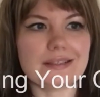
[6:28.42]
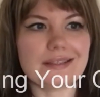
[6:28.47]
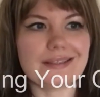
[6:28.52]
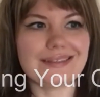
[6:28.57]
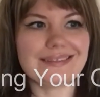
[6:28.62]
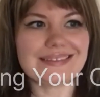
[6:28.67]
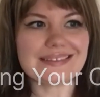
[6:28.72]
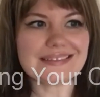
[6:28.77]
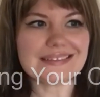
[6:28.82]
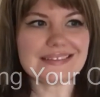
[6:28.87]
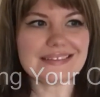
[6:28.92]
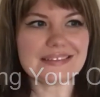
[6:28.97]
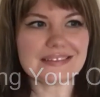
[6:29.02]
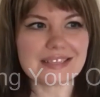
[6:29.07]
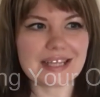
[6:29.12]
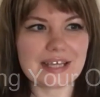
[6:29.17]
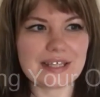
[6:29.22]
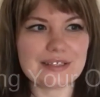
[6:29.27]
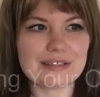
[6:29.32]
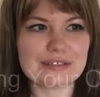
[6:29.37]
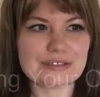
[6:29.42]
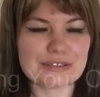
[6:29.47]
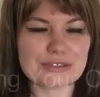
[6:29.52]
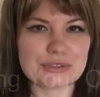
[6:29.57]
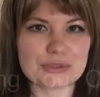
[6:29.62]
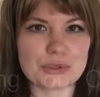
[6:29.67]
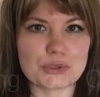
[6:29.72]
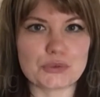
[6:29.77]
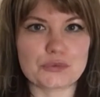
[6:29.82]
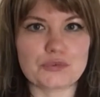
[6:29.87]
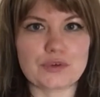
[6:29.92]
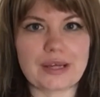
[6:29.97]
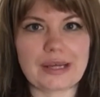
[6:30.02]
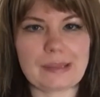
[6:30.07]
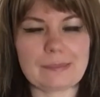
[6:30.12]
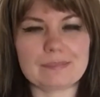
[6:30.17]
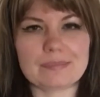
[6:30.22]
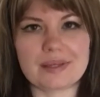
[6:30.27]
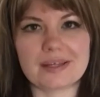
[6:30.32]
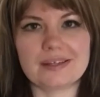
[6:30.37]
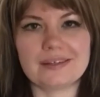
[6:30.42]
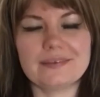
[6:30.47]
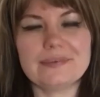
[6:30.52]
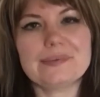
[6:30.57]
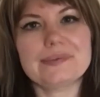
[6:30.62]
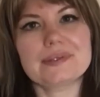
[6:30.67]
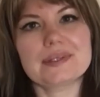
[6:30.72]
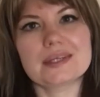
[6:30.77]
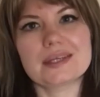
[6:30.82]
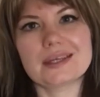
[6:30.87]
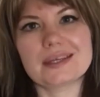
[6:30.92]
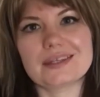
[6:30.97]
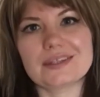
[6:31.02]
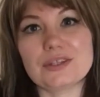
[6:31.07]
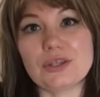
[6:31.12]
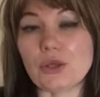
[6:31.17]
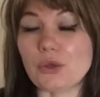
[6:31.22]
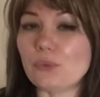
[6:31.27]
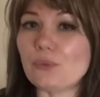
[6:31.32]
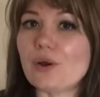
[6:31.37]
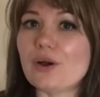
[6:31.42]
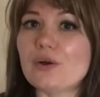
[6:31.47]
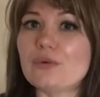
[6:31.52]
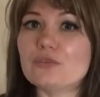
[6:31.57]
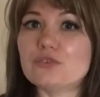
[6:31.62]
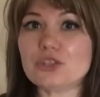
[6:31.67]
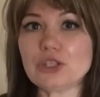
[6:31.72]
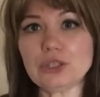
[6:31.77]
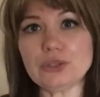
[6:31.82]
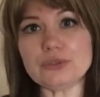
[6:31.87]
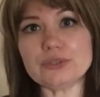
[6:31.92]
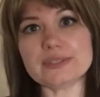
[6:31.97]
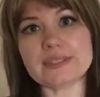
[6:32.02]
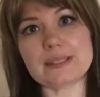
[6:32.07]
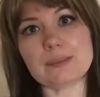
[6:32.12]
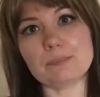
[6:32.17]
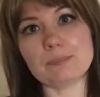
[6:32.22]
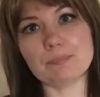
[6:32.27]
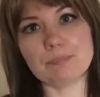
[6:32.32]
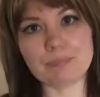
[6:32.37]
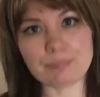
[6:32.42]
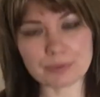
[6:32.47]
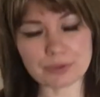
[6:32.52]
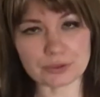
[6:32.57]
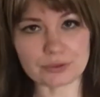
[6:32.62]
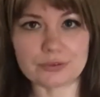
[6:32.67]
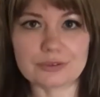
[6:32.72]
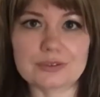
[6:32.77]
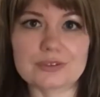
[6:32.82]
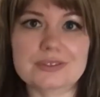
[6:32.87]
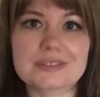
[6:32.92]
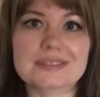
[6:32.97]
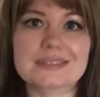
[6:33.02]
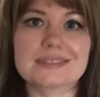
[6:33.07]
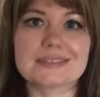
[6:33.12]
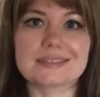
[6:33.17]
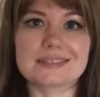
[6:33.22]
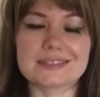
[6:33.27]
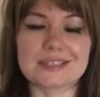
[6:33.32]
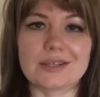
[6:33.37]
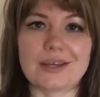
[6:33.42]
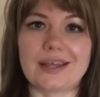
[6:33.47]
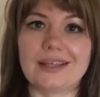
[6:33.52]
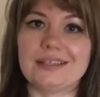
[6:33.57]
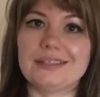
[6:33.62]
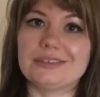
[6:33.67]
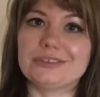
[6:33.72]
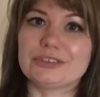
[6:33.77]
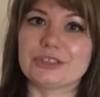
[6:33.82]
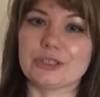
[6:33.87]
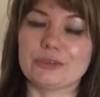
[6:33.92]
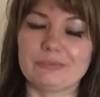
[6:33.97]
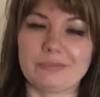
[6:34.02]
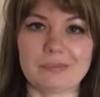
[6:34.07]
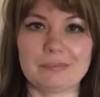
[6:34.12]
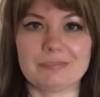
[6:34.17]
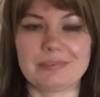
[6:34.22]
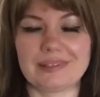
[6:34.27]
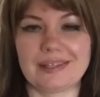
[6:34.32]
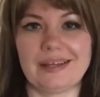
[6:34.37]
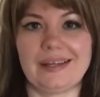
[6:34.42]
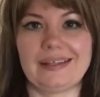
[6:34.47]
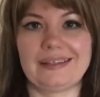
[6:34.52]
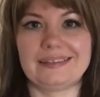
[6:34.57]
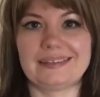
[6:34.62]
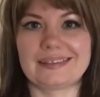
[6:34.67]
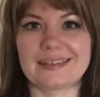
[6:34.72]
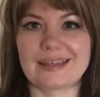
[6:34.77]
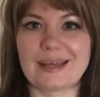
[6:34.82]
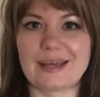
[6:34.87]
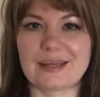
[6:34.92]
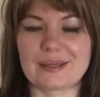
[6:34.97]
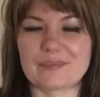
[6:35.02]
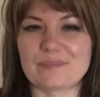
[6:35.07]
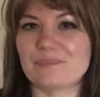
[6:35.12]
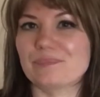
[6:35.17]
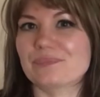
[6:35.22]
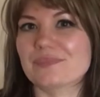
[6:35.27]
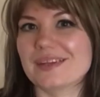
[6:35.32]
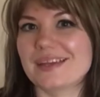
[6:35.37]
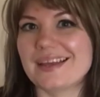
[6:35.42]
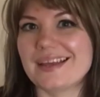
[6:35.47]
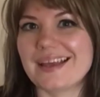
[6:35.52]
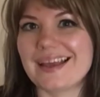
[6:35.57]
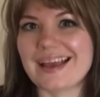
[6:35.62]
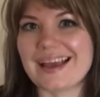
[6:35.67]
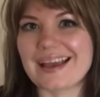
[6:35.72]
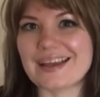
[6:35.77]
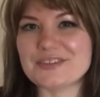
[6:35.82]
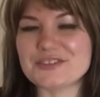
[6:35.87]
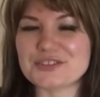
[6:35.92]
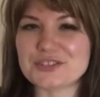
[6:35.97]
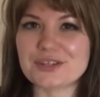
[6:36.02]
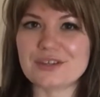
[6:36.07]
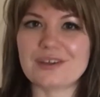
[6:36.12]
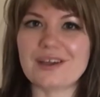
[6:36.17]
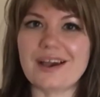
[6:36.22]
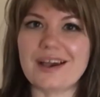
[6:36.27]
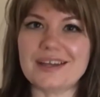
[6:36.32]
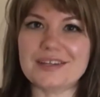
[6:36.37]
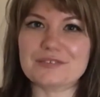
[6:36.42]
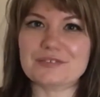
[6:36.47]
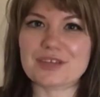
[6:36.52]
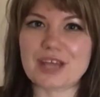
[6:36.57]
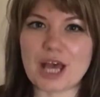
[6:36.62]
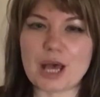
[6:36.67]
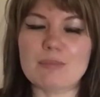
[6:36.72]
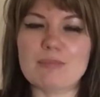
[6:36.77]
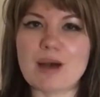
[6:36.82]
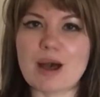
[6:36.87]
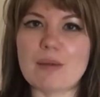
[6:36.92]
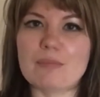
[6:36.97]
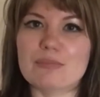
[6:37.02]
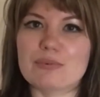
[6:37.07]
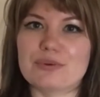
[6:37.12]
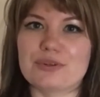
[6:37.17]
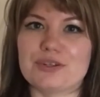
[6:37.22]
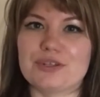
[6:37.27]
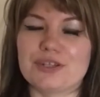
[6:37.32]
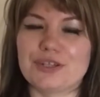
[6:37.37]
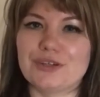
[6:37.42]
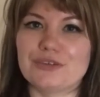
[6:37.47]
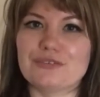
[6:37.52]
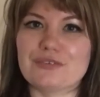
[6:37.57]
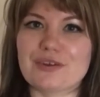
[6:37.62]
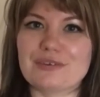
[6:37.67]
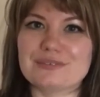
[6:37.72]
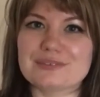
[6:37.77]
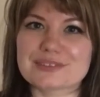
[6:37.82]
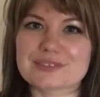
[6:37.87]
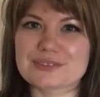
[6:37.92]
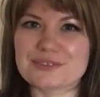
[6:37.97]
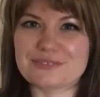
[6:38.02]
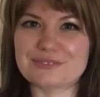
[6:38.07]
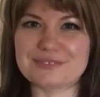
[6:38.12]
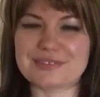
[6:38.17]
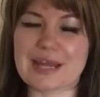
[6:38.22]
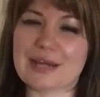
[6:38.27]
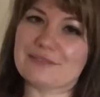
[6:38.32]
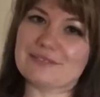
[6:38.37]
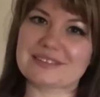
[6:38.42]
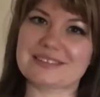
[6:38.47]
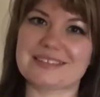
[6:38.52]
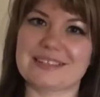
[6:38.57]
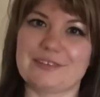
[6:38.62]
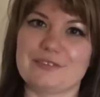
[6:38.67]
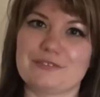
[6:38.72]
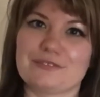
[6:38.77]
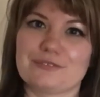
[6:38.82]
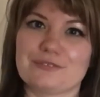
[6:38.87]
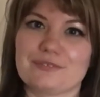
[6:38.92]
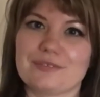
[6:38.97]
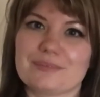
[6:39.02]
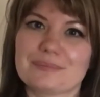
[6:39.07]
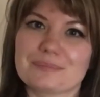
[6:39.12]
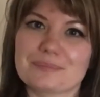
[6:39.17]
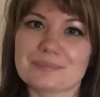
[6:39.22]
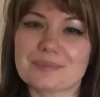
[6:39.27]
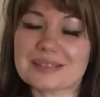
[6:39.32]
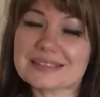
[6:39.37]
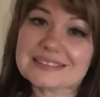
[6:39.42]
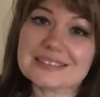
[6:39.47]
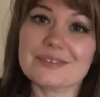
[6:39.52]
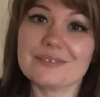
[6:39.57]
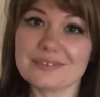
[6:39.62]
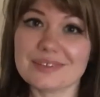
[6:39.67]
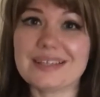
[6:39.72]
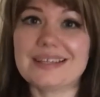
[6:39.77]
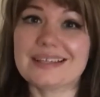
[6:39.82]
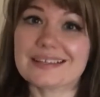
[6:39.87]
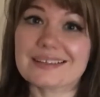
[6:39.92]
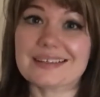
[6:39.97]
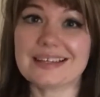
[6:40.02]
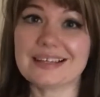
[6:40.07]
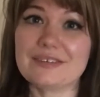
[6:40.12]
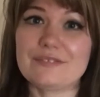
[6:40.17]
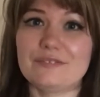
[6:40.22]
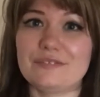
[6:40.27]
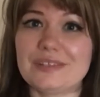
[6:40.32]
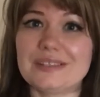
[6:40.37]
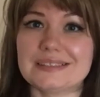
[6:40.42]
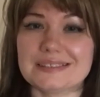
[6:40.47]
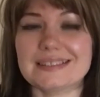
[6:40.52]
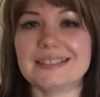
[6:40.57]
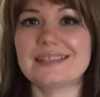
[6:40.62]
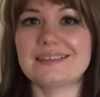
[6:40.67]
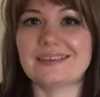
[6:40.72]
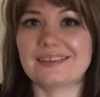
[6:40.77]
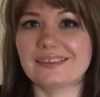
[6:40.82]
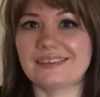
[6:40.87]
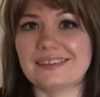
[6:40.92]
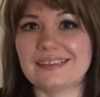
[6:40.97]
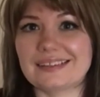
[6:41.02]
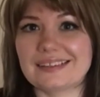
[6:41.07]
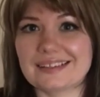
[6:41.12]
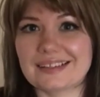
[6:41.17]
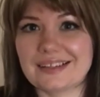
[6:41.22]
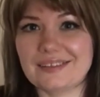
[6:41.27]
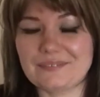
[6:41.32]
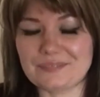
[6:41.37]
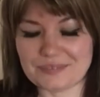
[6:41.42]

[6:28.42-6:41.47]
it doesn't tell a story, but you are using books to aid you in playing the game. And you can kind of come up with your own sort of narrative. So it fits in, I think.